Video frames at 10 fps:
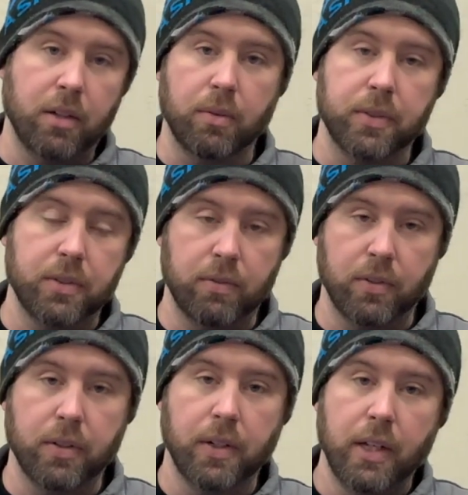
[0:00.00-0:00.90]

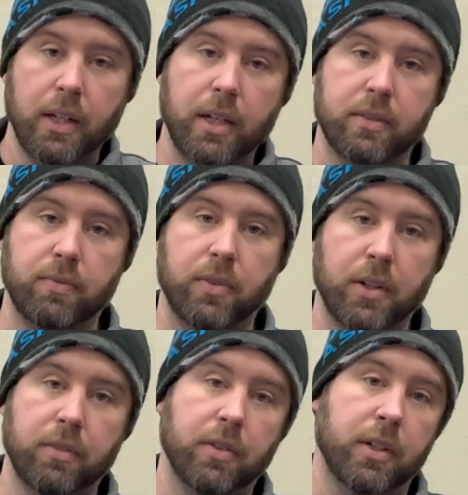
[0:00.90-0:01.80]
receiver. It's
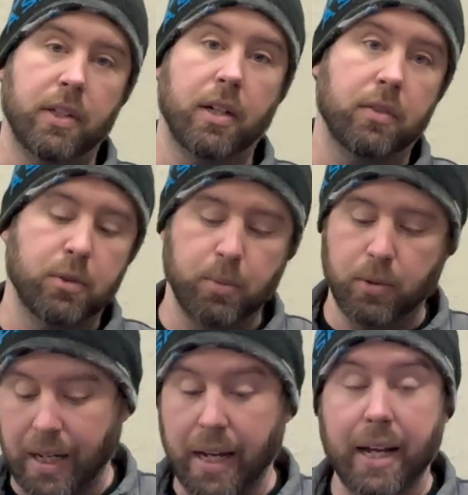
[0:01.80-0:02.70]
very, very
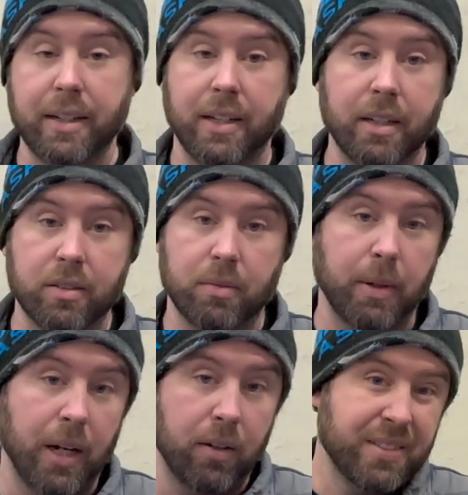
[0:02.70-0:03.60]
negligible. And it's
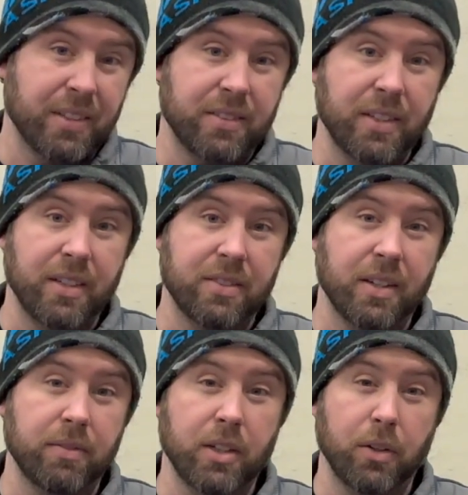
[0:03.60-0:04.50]
about $60 to
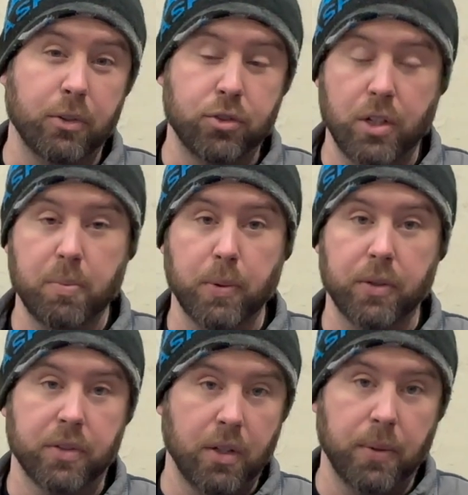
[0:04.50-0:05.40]
$70
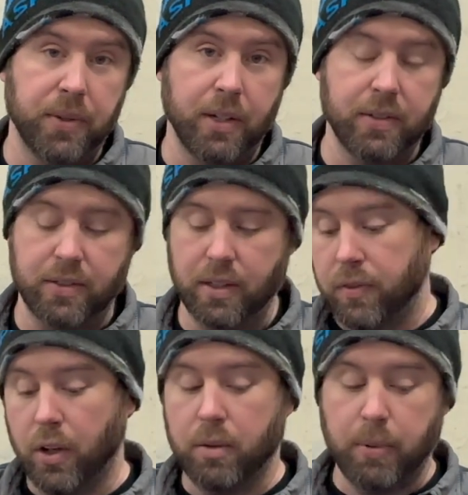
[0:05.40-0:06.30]
cheaper to go with the SE. If
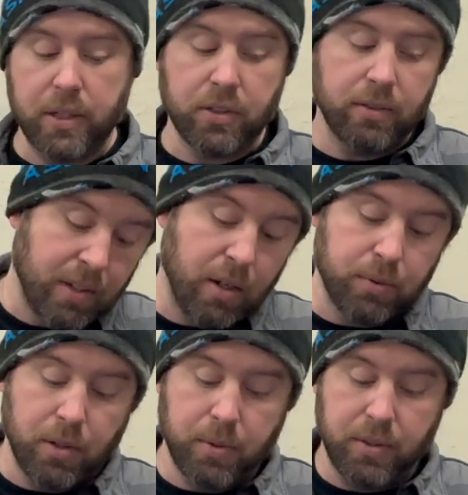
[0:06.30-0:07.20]
you're on a budget, I
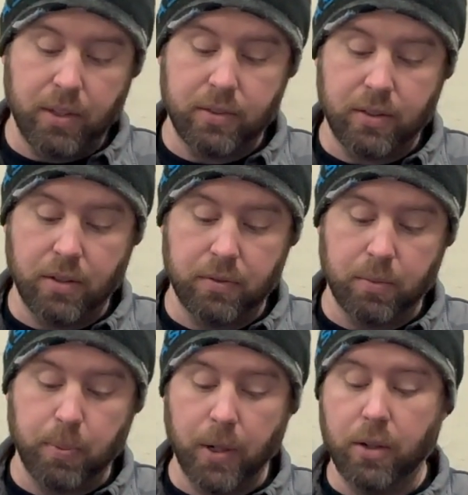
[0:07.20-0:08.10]
would go with the SE over the
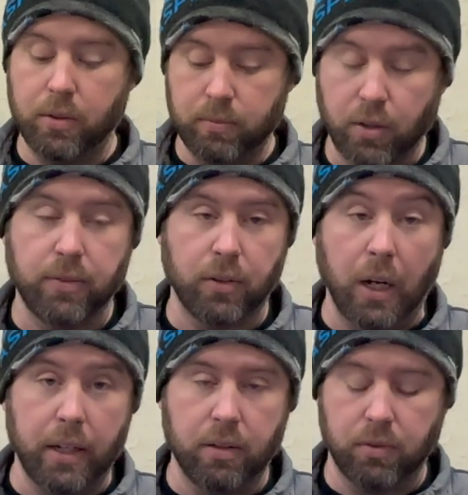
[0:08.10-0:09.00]
Pro for a
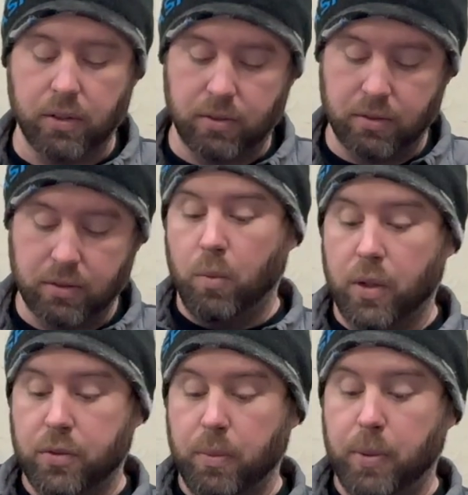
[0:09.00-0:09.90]
variety of reasons.
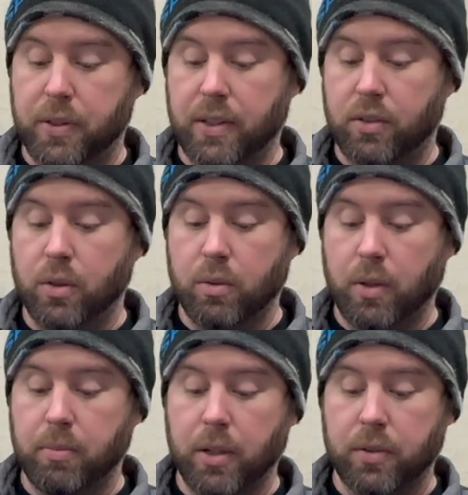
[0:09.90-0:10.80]
Once we put the
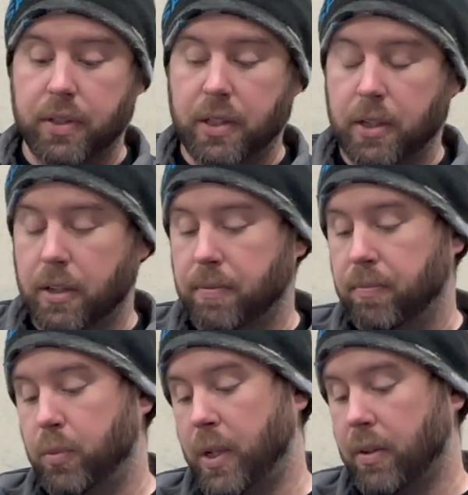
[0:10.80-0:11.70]
2-in-1 motor in here,
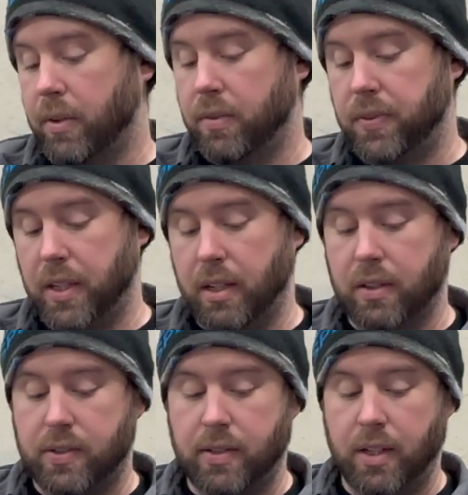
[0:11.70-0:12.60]
we got rid of the
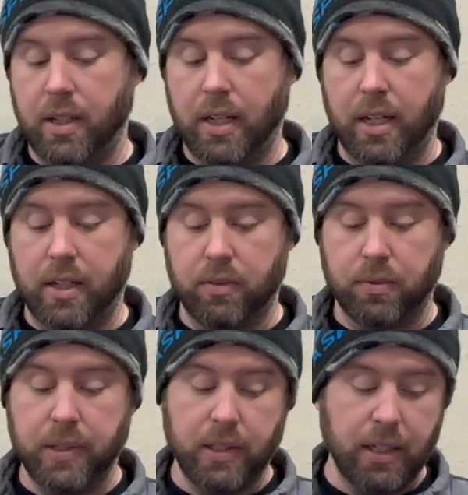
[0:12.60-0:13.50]
ESC, and
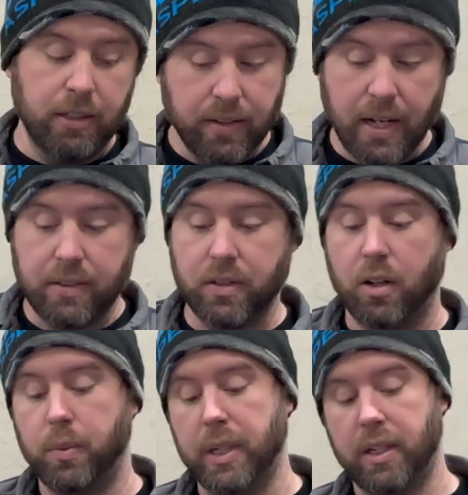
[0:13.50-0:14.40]
really, that's
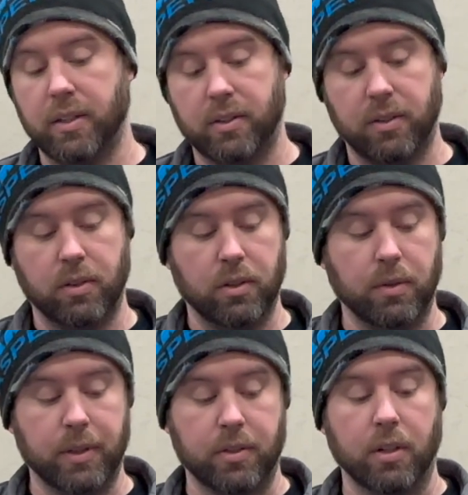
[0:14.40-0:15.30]
all we needed to
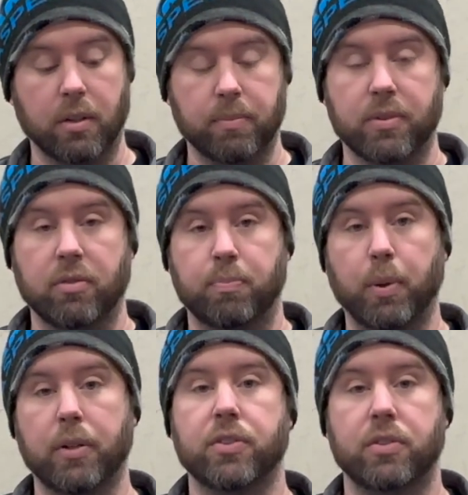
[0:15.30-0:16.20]
do in terms of
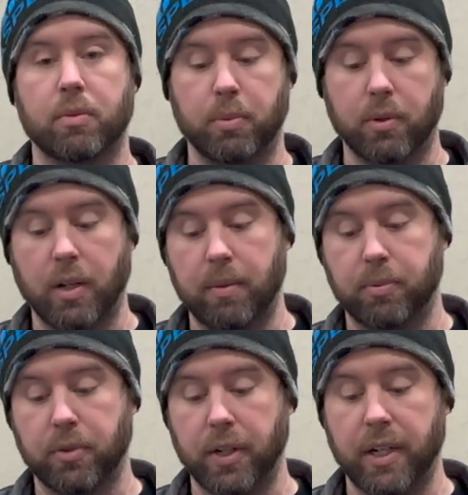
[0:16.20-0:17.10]
purchasable
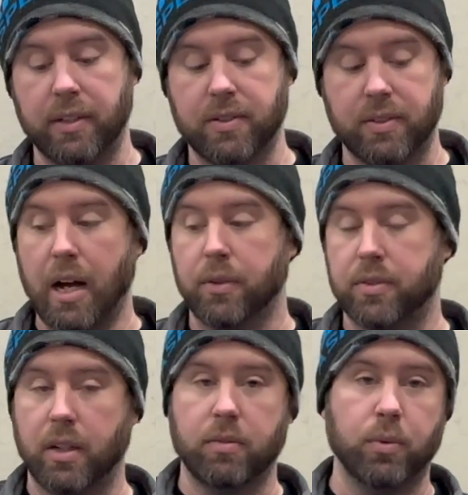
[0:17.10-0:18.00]
upgrades
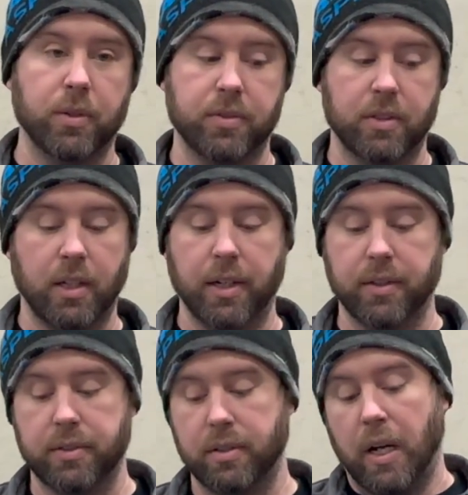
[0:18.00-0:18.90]
outside of wheels and
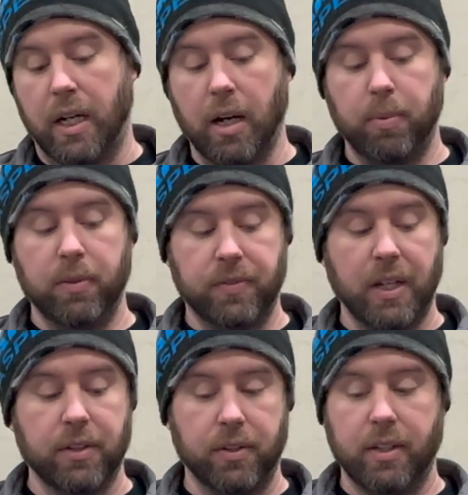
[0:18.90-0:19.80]
tires. A couple of the
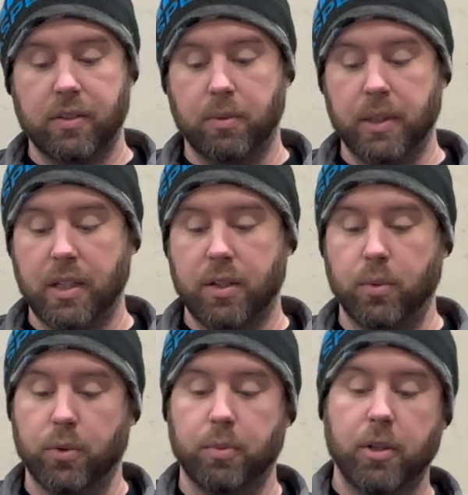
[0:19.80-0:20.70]
other things that we did,
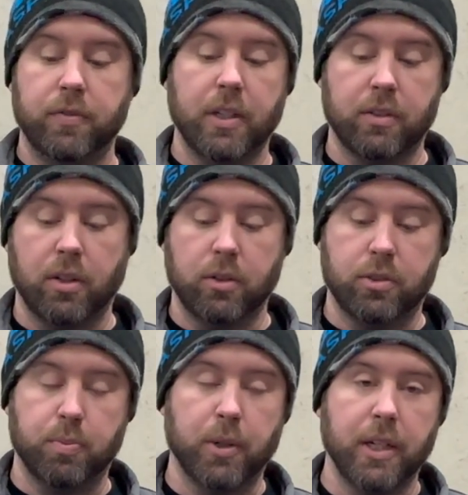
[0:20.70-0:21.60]
we removed the internal
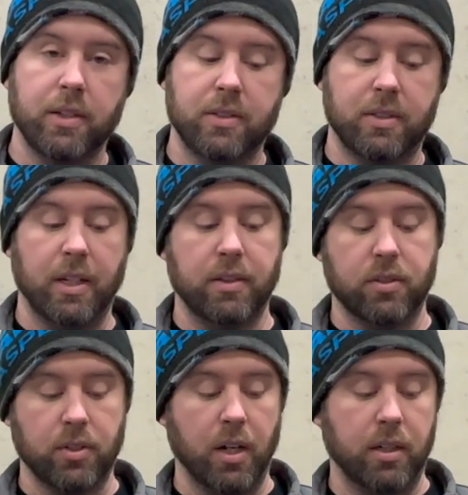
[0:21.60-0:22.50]
springs in the
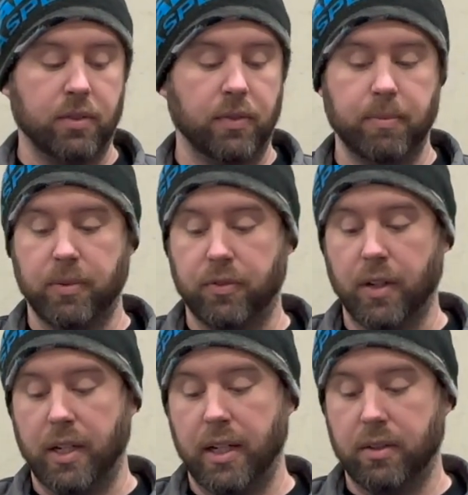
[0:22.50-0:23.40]
shocks from the
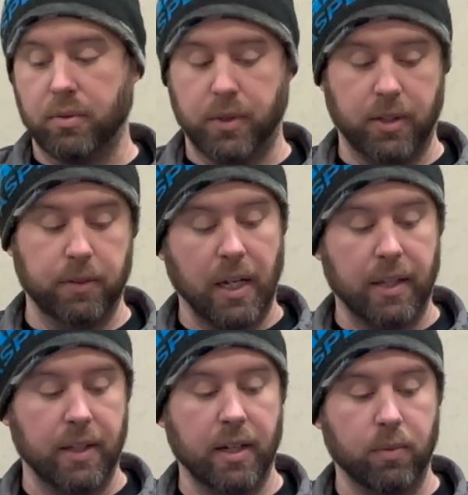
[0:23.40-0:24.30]
front and the rear,
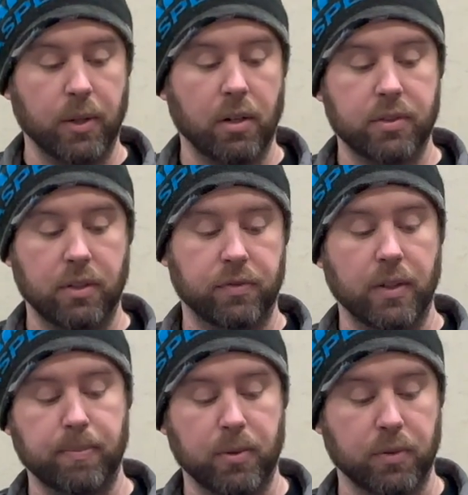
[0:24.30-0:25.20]
and then we also
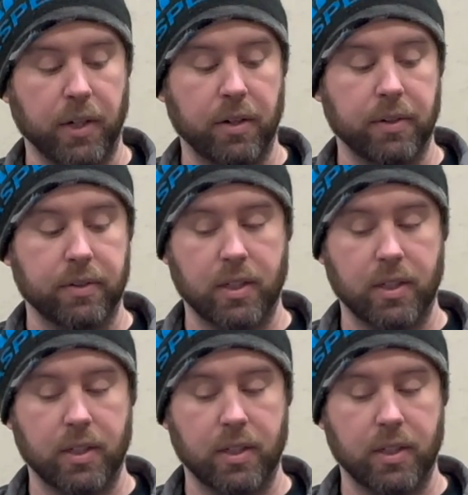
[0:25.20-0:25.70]
flipped the rears